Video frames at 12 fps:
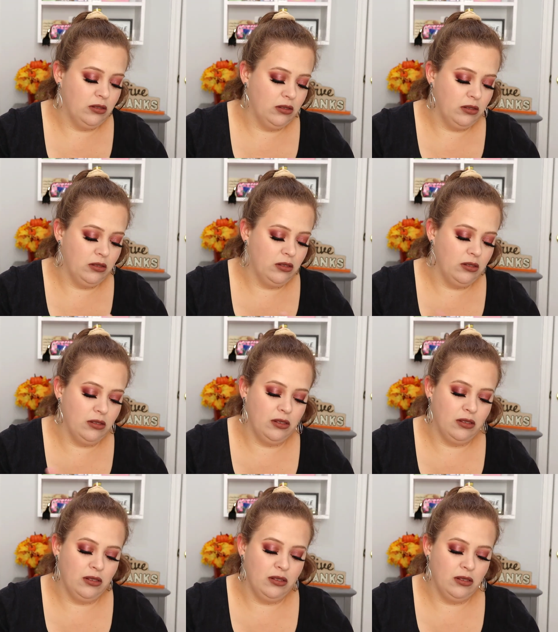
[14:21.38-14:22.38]

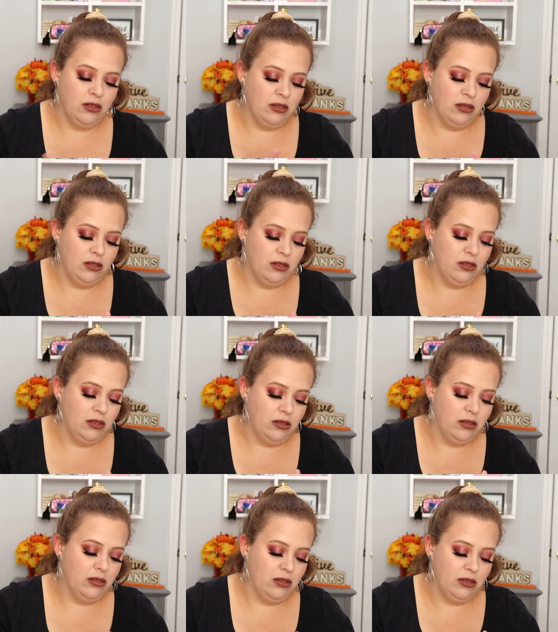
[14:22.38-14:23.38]

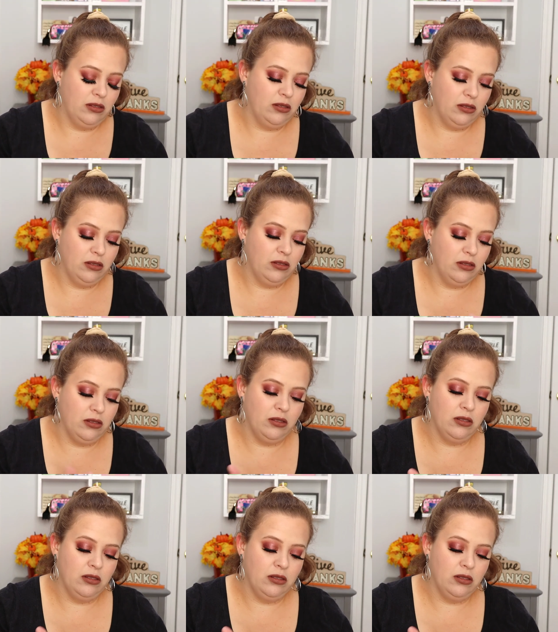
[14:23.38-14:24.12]
[no speech]